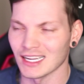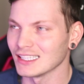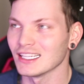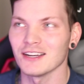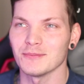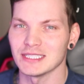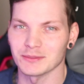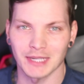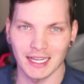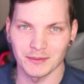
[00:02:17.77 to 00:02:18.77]
I love me some
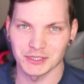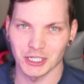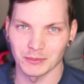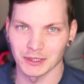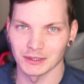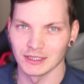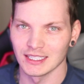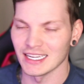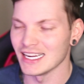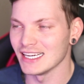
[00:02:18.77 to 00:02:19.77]
Caleb Schomo.
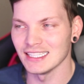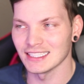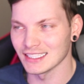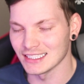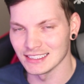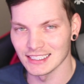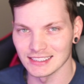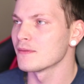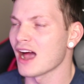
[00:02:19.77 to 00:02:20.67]
Anything he does.